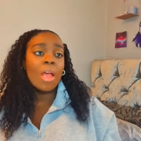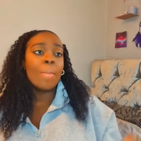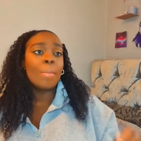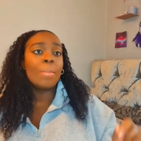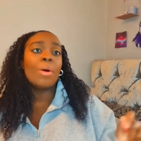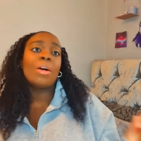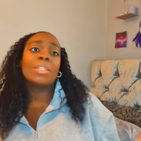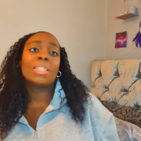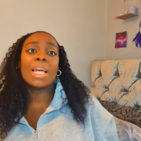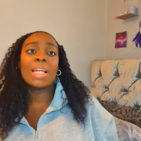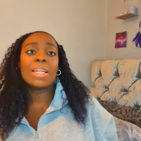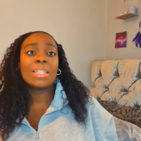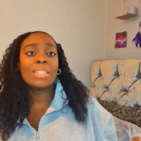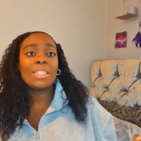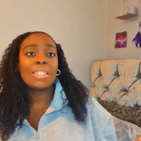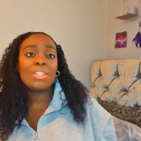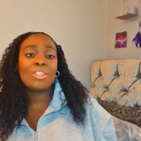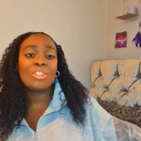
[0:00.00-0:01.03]
mark down the
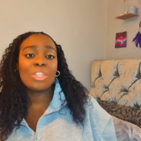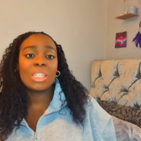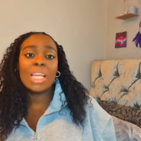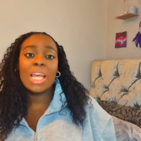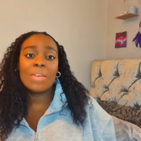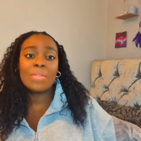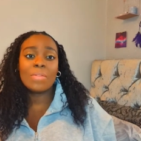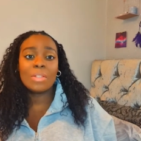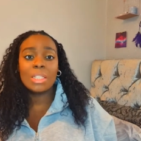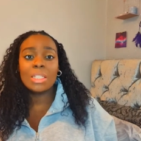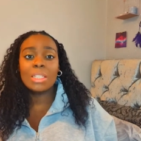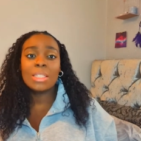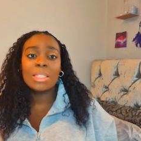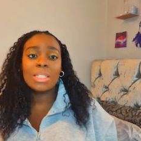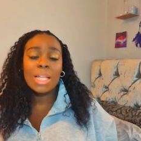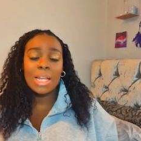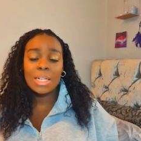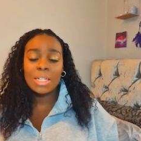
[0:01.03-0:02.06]
teaching evidence
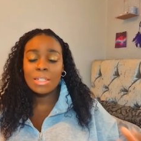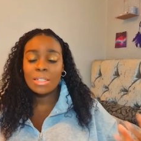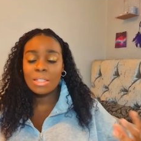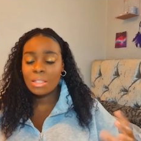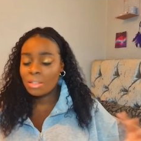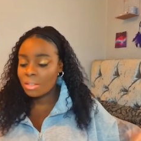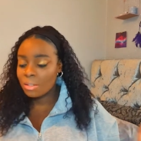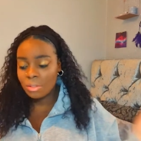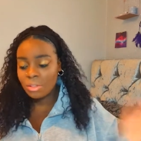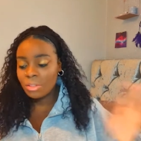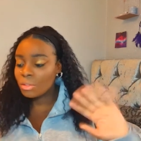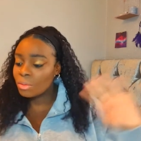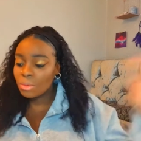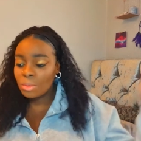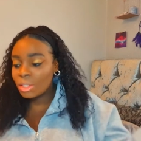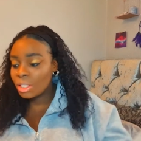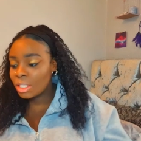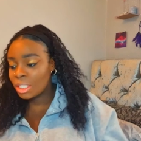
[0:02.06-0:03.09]
standards and just
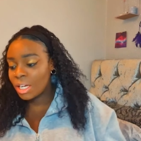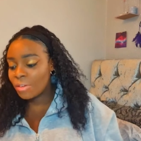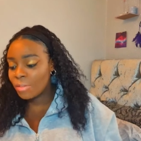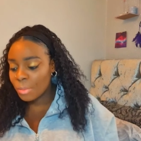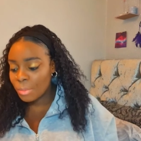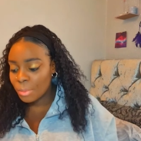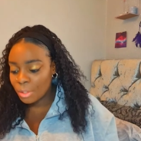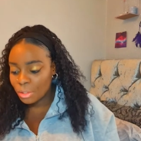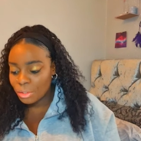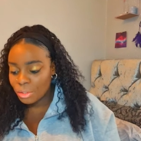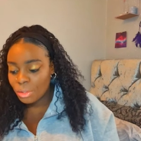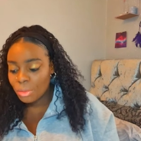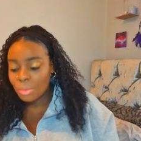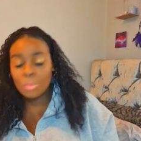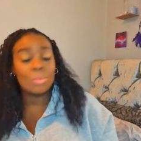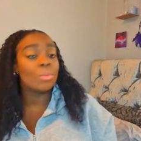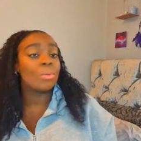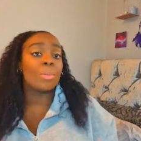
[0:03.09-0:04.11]
all of that rubbish.
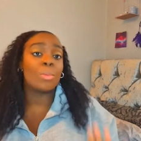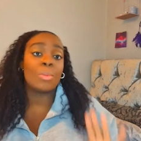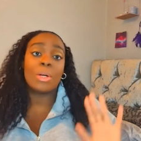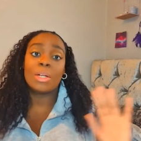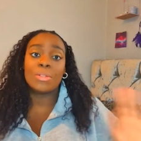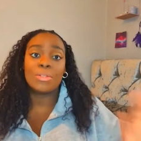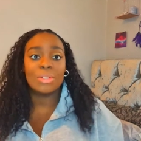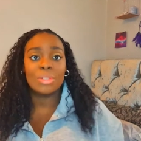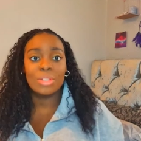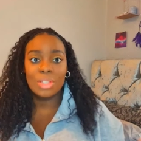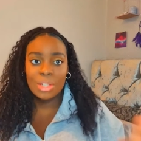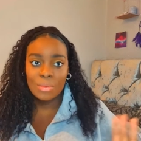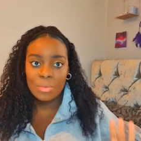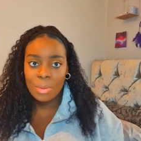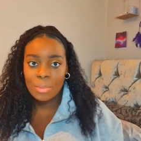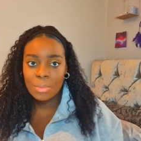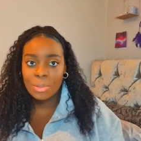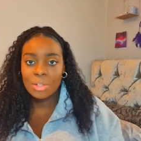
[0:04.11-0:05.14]
So I shouldn't say
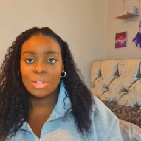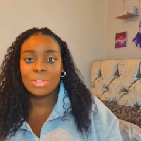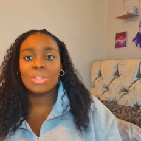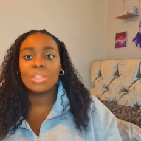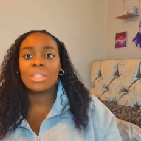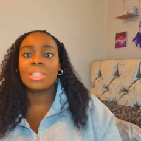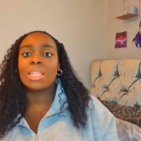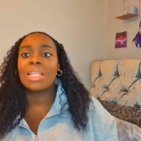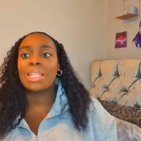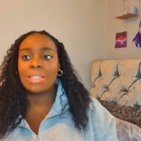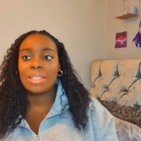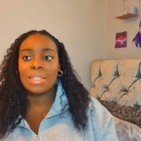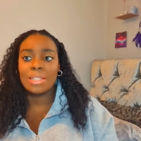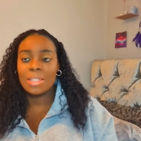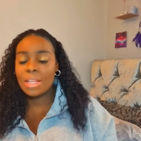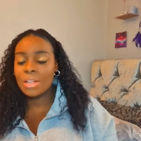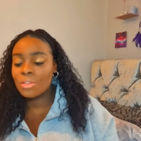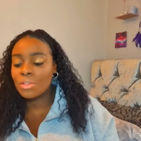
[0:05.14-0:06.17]
rubbish because it is
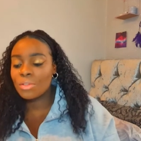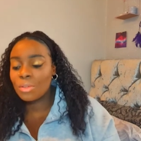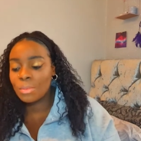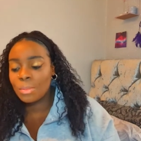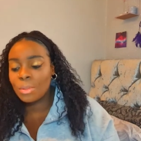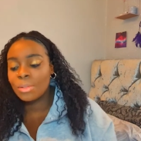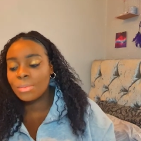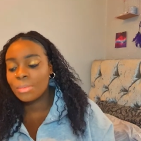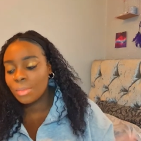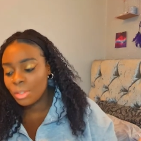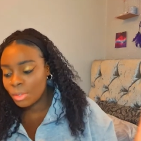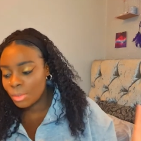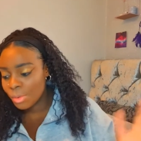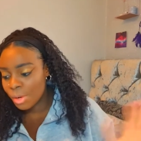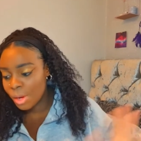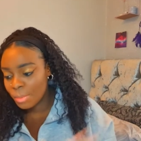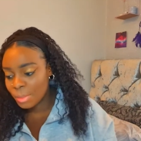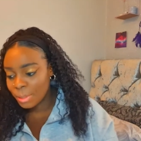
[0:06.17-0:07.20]
essential, but you
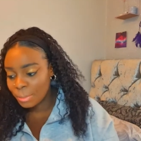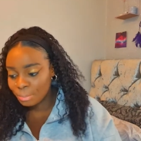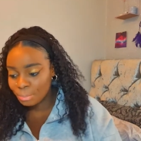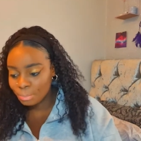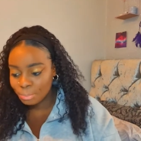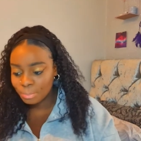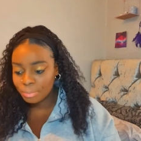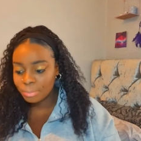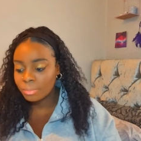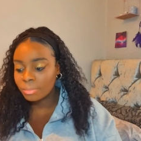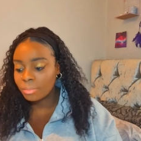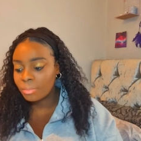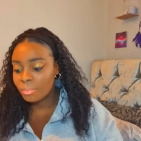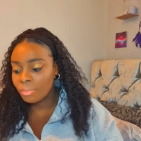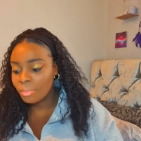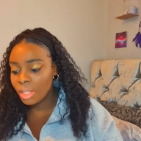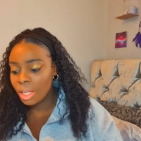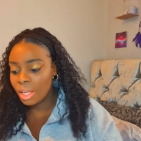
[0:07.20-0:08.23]
know what I mean.
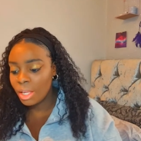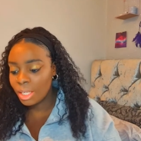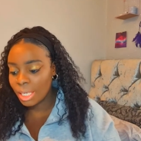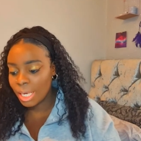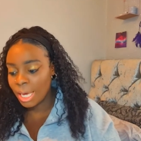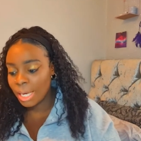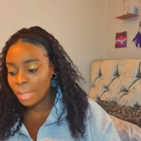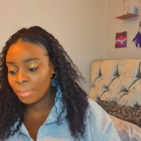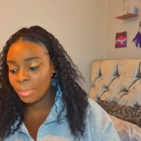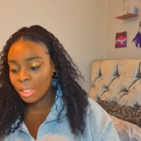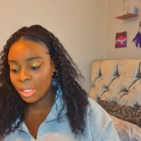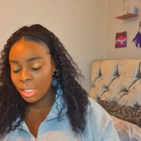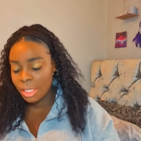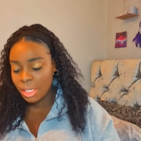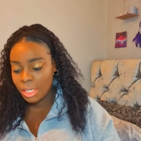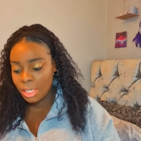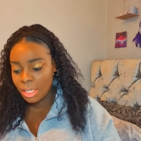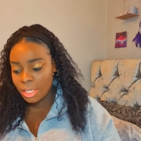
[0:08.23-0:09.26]
Okay,
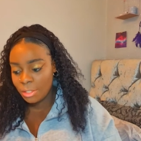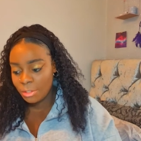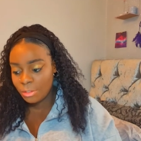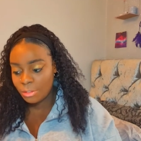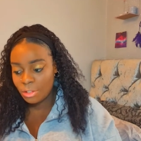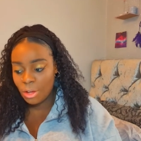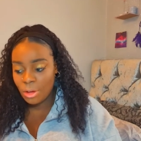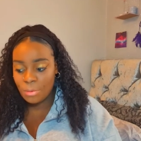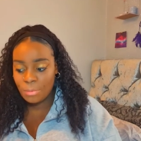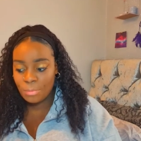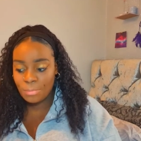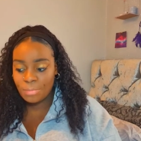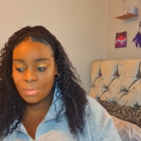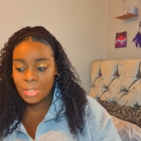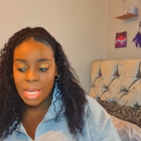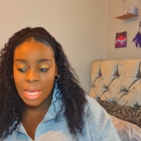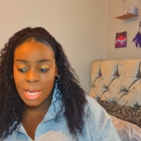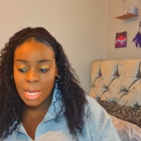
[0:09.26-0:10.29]
so
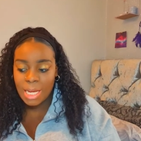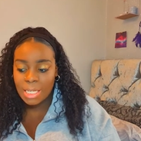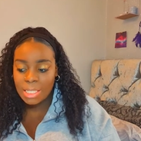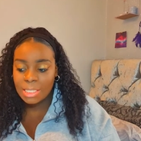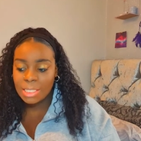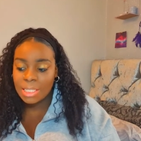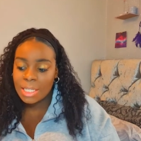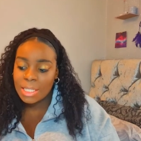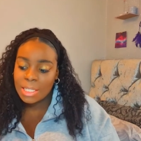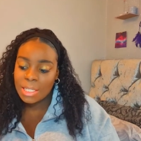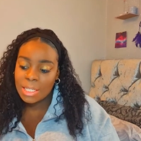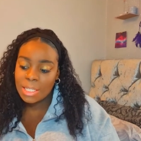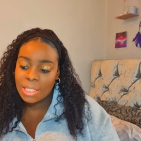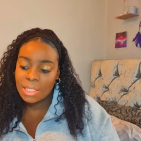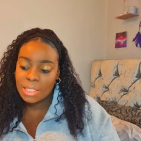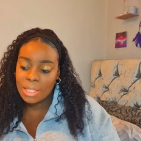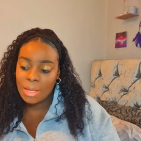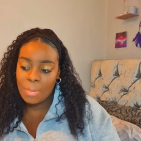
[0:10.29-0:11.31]
next
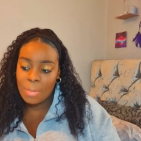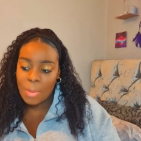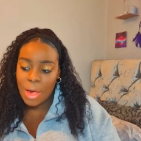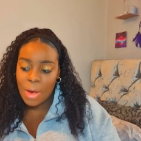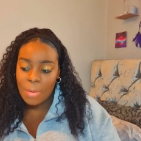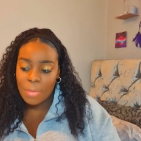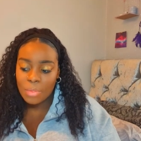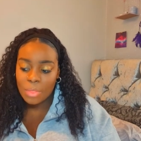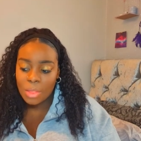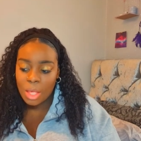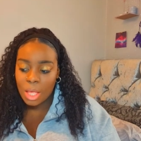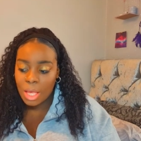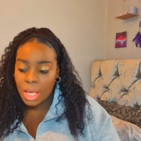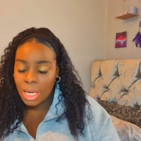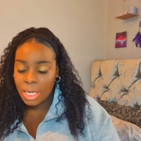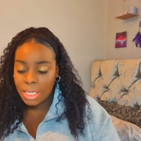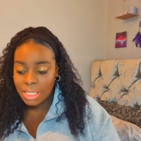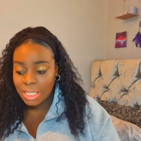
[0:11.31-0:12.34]
is about the
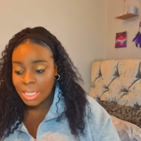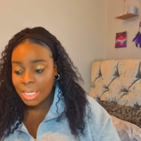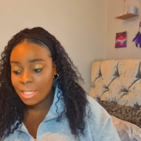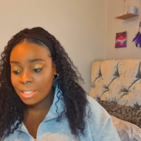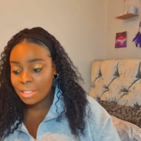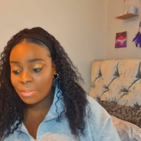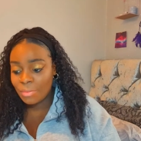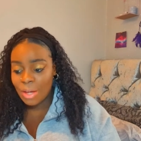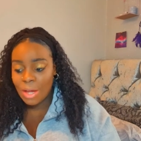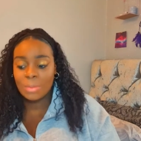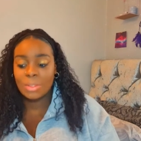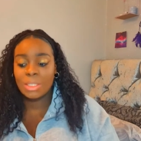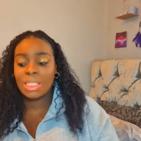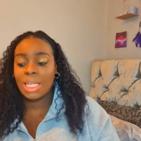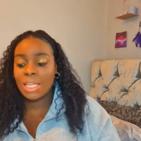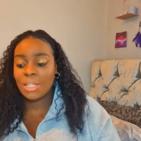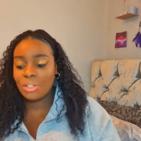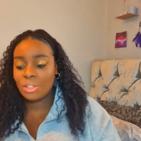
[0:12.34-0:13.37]
early years
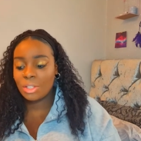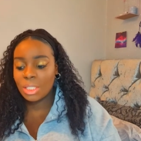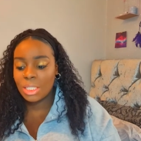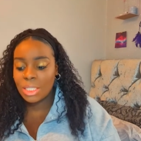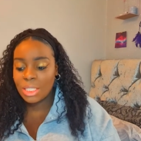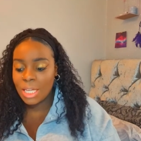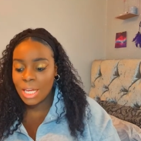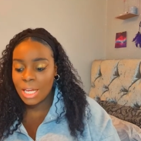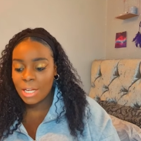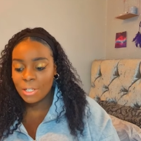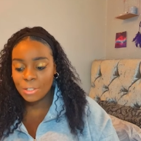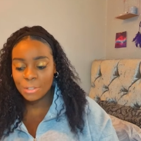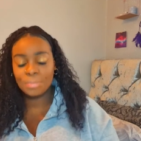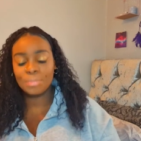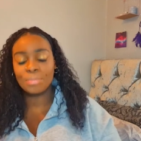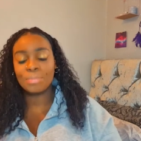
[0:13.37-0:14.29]
foundation stage.